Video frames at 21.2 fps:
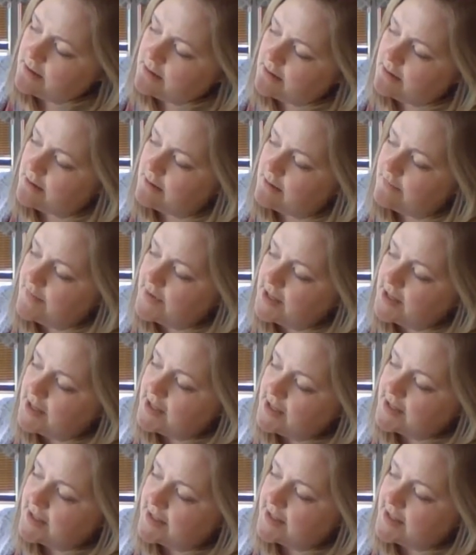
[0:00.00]

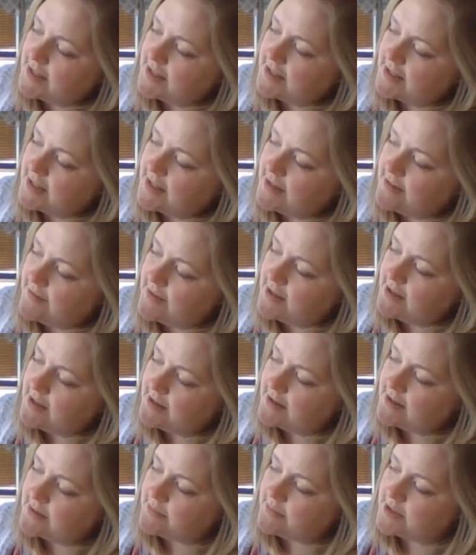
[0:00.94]
VCCV,
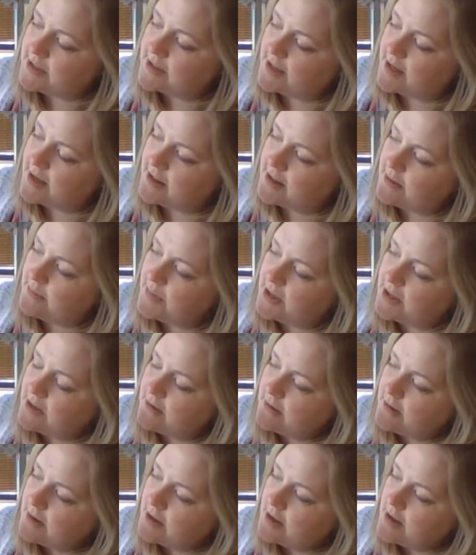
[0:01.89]
split down the
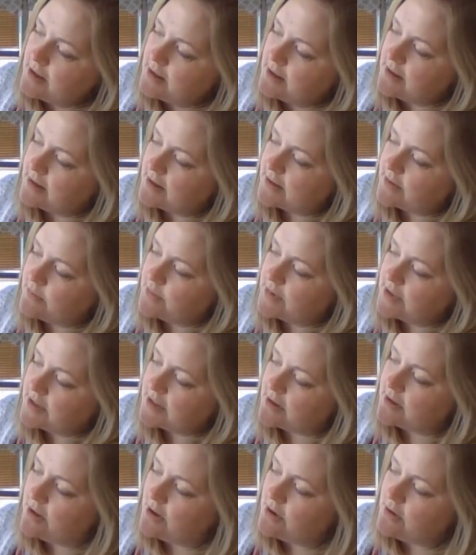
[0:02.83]
middle. This
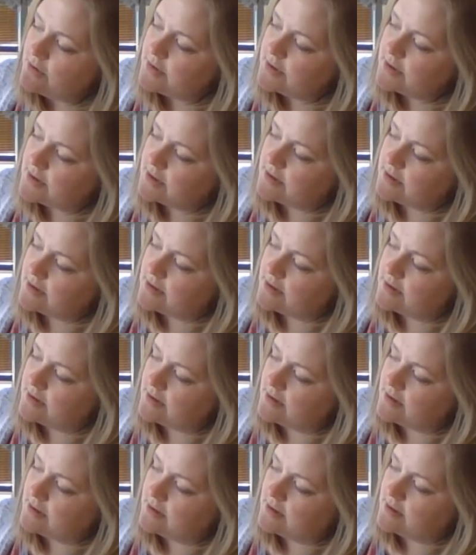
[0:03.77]
one's closed.
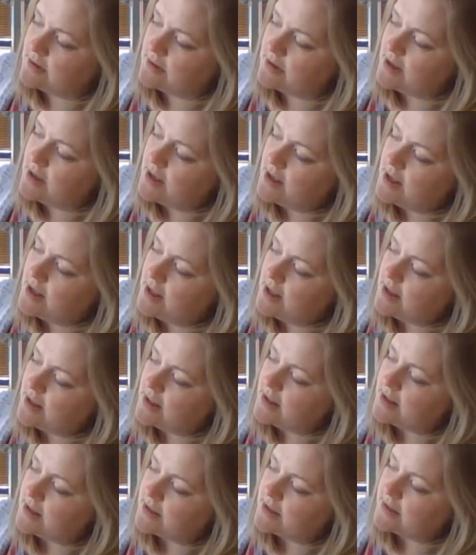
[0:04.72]

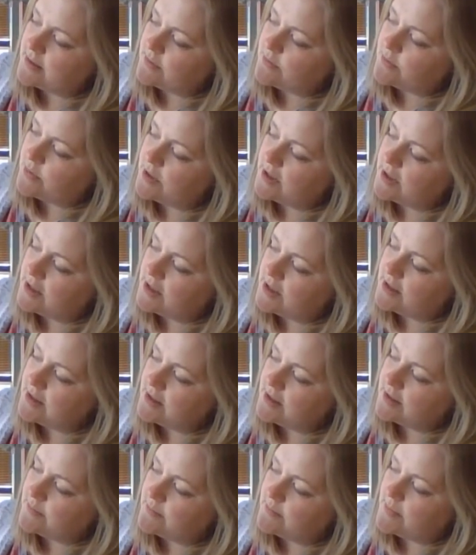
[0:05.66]
This one is
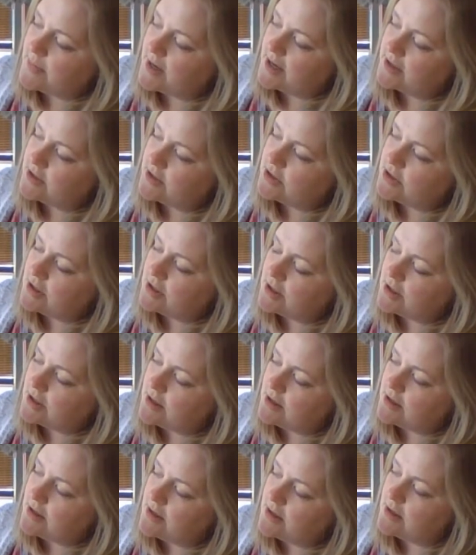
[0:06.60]
magic
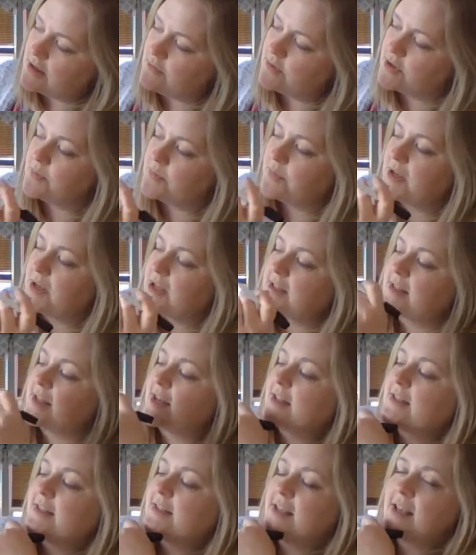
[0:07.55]
E, which makes that
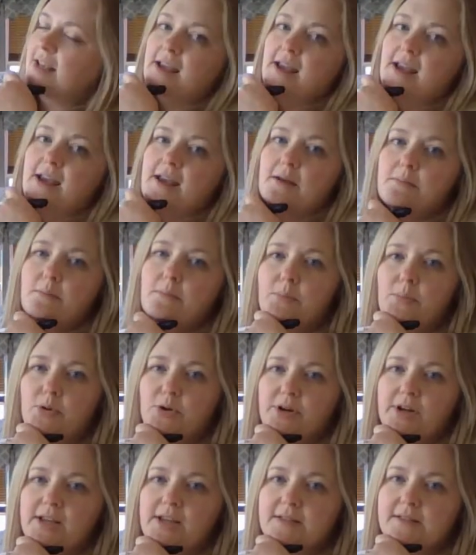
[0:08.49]
say
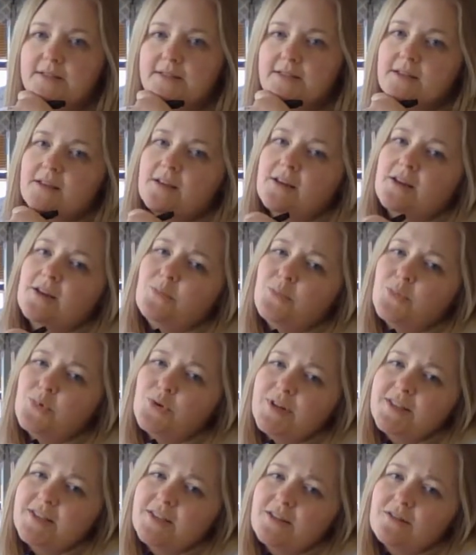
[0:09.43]
embrace. Boys
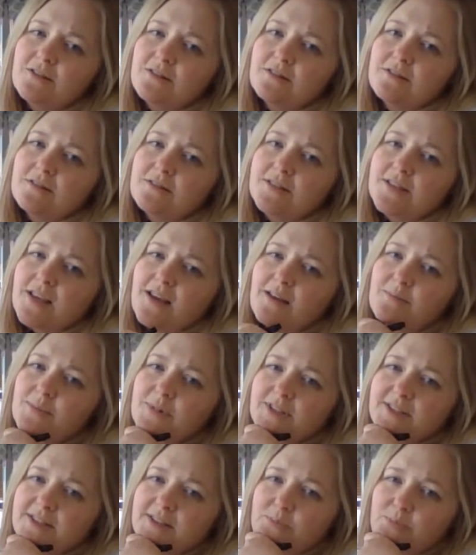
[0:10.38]
and girls, I miss
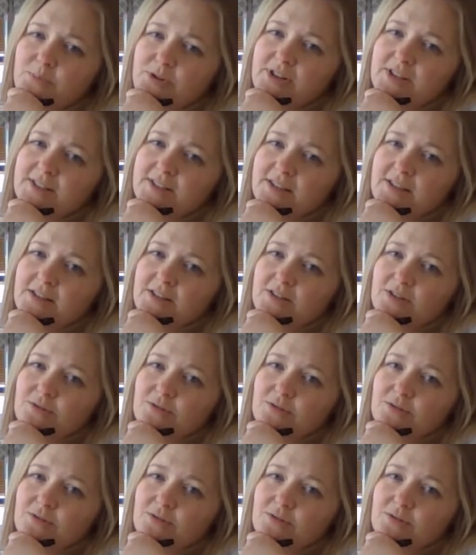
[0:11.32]
embracing you and